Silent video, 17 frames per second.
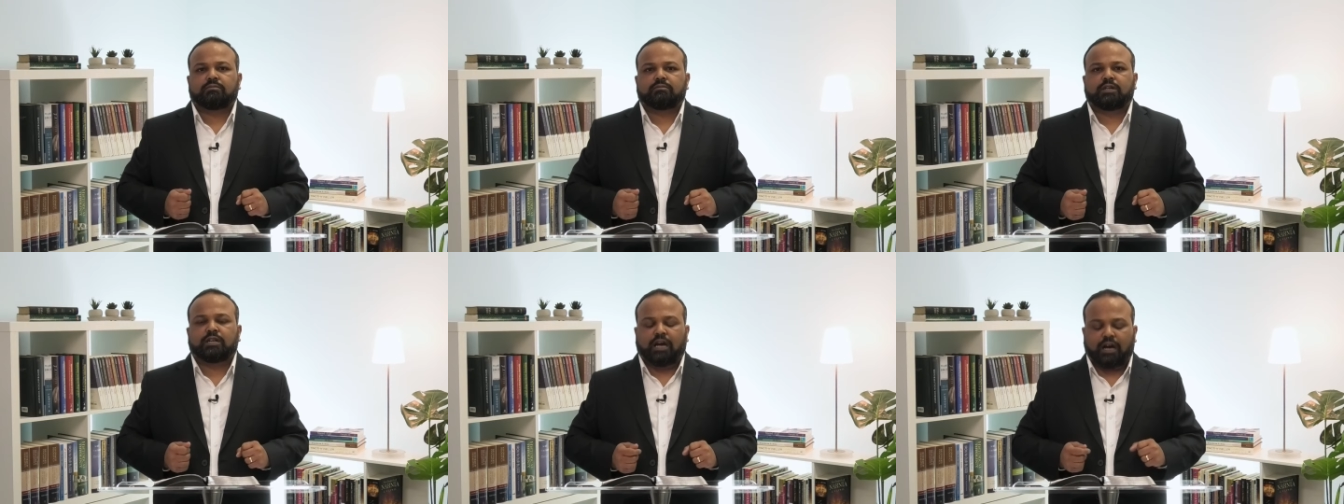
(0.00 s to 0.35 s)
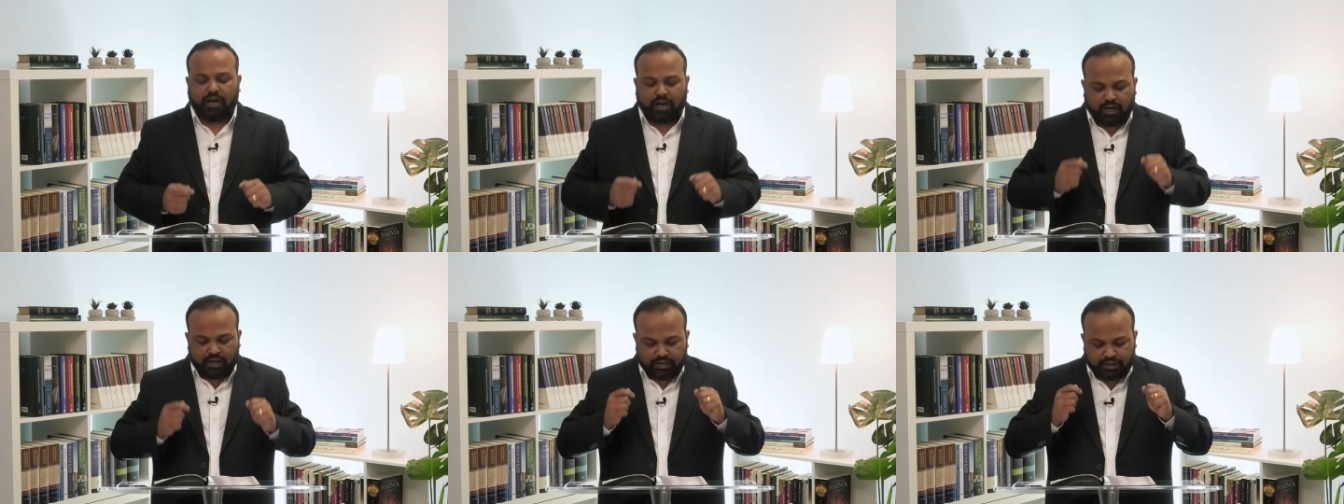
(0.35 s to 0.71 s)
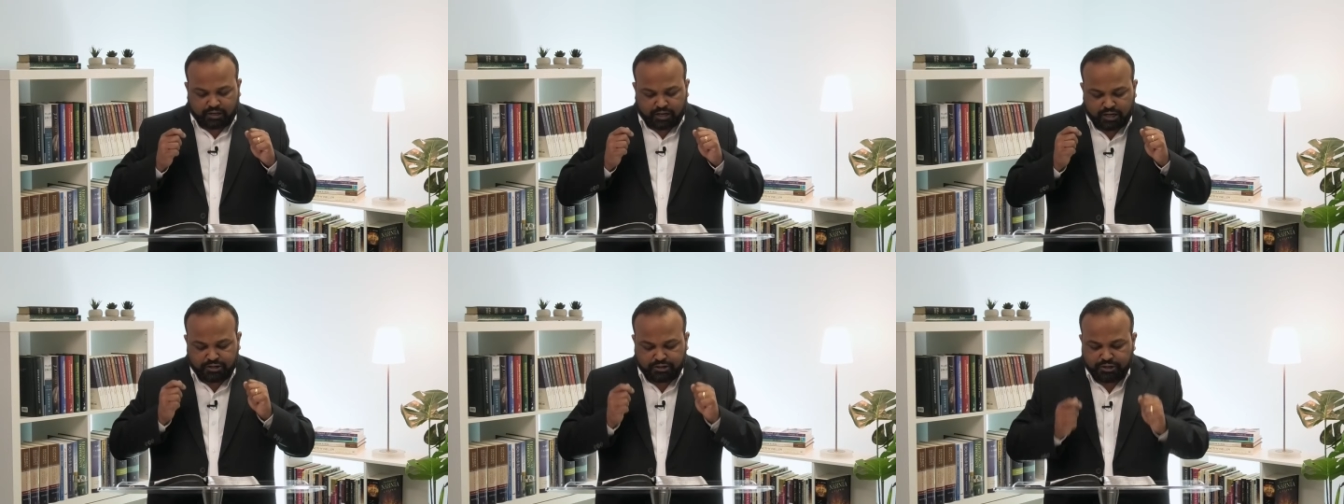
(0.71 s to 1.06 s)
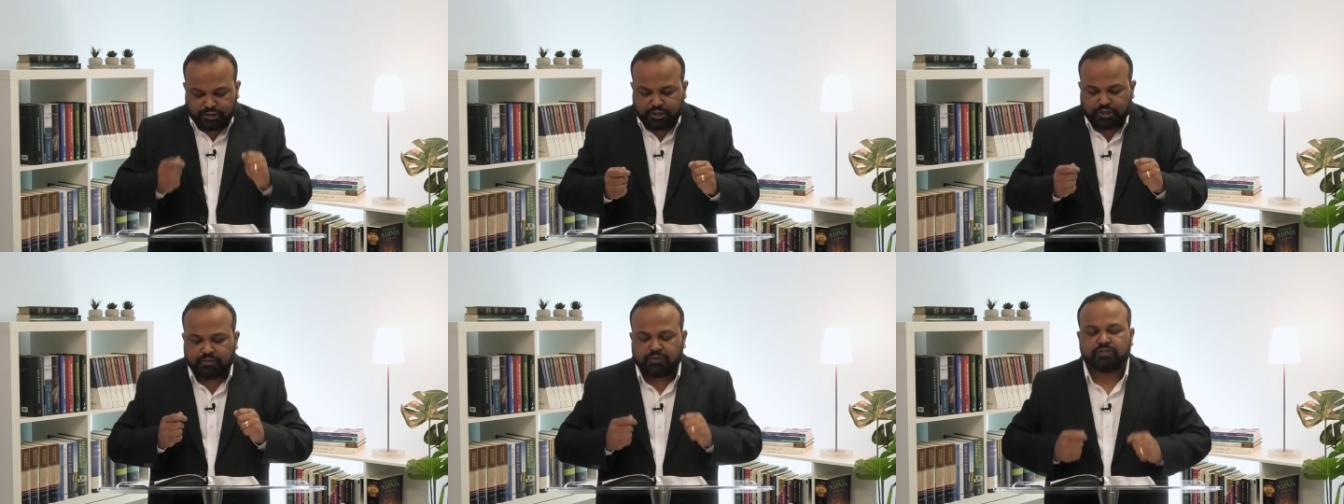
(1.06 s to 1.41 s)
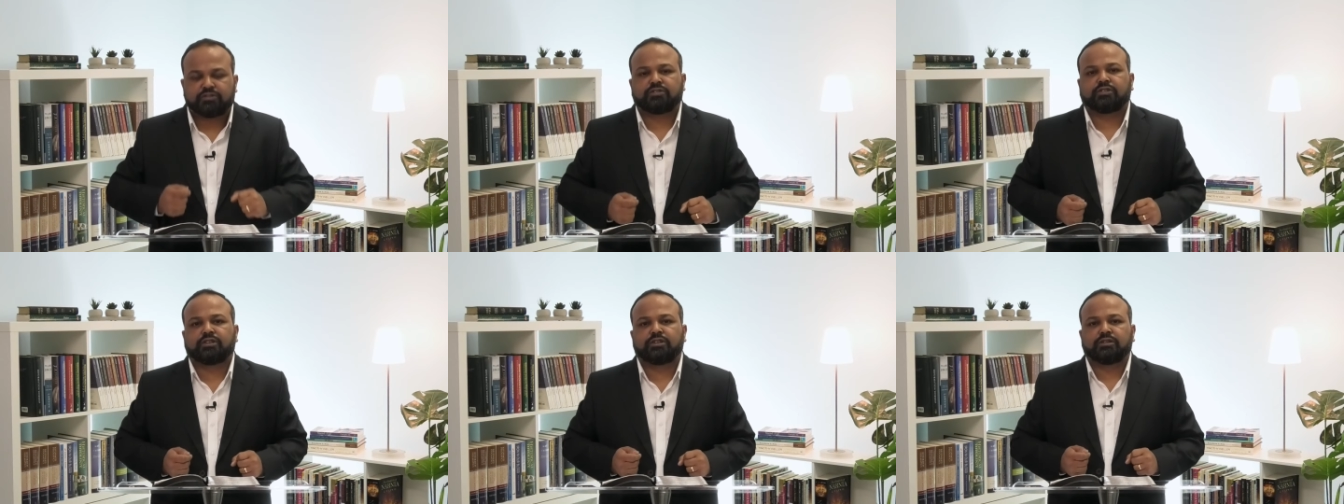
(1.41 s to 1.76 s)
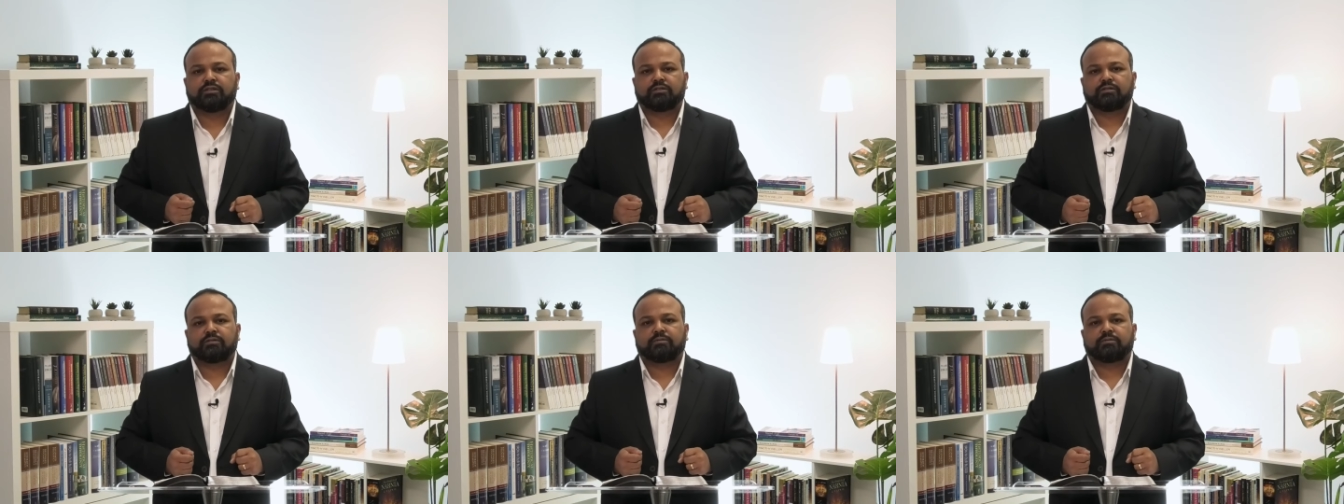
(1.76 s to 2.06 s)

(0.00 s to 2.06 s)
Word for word: but I continue in sin.